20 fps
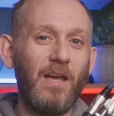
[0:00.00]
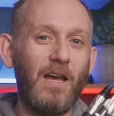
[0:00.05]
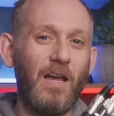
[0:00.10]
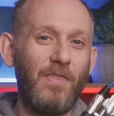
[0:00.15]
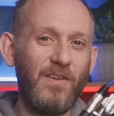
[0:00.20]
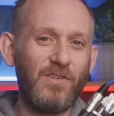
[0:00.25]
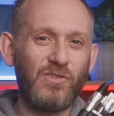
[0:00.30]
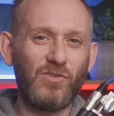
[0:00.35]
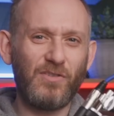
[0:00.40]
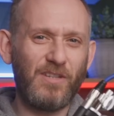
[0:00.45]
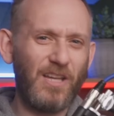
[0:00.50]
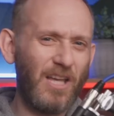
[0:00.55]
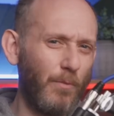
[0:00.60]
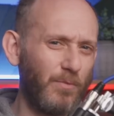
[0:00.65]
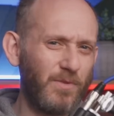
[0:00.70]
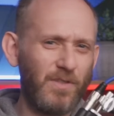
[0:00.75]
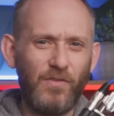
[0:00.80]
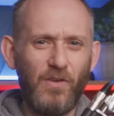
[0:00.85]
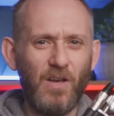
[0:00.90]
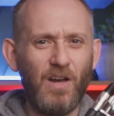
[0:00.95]
And this just
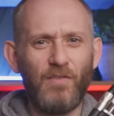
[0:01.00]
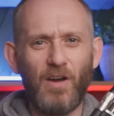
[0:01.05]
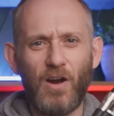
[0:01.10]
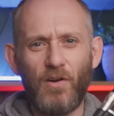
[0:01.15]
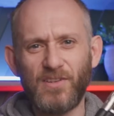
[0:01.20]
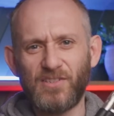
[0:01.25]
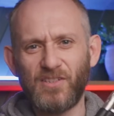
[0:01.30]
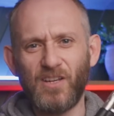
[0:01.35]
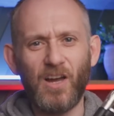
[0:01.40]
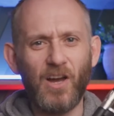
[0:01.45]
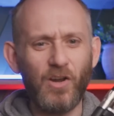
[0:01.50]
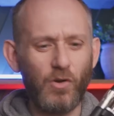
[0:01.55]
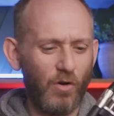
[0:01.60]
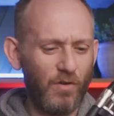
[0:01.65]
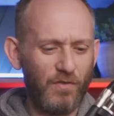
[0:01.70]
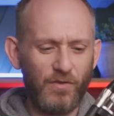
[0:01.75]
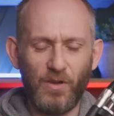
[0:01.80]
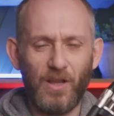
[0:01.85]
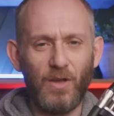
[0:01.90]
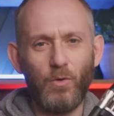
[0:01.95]
helps if you have RSI or
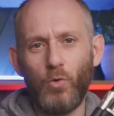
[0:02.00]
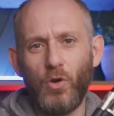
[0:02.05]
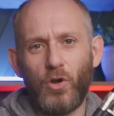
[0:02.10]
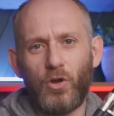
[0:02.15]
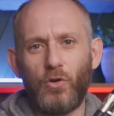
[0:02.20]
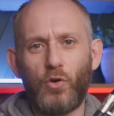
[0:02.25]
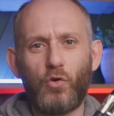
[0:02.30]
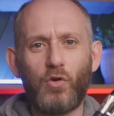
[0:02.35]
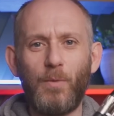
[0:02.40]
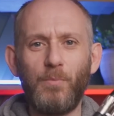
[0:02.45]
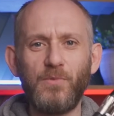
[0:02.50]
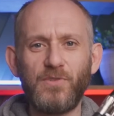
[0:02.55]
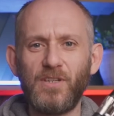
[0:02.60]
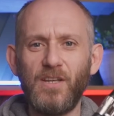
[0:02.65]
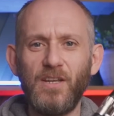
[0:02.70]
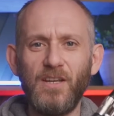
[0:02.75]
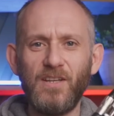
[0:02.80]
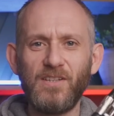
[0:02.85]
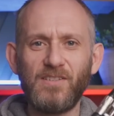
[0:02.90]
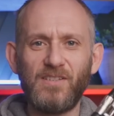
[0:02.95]
if you like work on a cramped
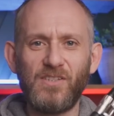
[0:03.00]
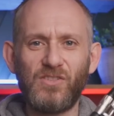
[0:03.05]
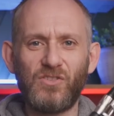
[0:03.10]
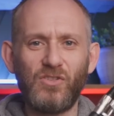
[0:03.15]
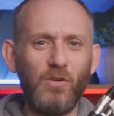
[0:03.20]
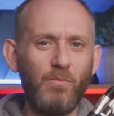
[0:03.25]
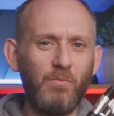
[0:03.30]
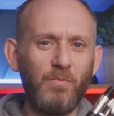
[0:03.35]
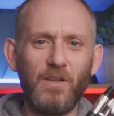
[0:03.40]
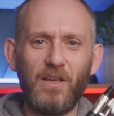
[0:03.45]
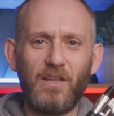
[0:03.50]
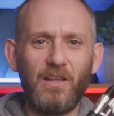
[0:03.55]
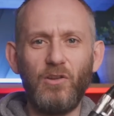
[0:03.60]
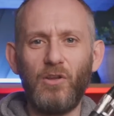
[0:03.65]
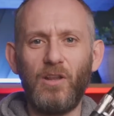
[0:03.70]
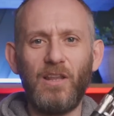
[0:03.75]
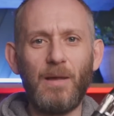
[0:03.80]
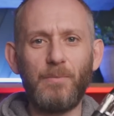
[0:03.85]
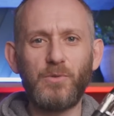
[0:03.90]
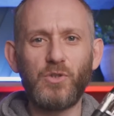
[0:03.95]
system, like a
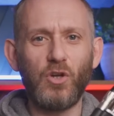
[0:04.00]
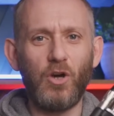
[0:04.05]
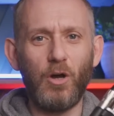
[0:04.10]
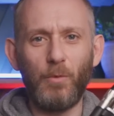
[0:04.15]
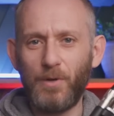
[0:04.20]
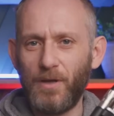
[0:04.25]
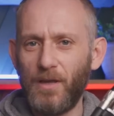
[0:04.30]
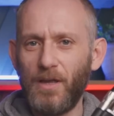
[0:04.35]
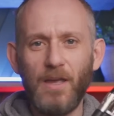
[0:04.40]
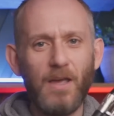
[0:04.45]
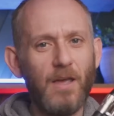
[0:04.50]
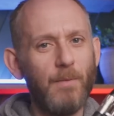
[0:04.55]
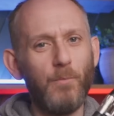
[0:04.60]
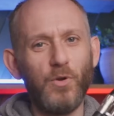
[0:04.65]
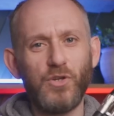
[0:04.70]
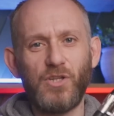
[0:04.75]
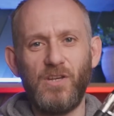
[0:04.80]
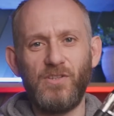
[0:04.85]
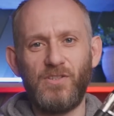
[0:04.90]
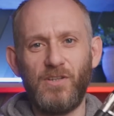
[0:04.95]
little laptop,
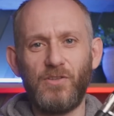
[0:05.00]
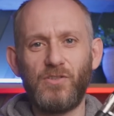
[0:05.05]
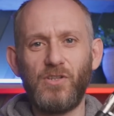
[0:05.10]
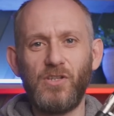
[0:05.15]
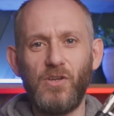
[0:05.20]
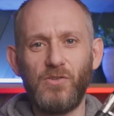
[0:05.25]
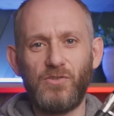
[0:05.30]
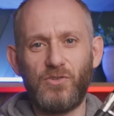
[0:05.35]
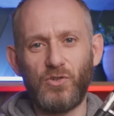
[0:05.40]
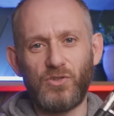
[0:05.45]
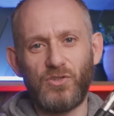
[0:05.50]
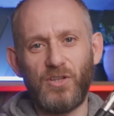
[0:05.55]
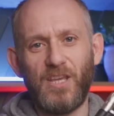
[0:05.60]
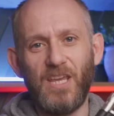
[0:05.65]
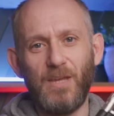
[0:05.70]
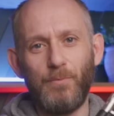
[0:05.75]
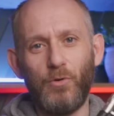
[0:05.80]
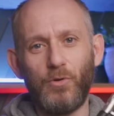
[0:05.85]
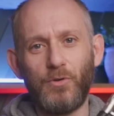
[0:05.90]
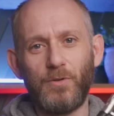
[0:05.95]
much easier to use just the
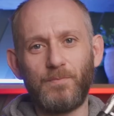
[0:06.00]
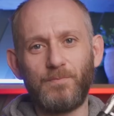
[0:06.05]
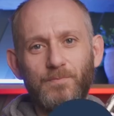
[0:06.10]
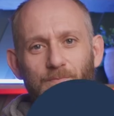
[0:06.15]
keyboard.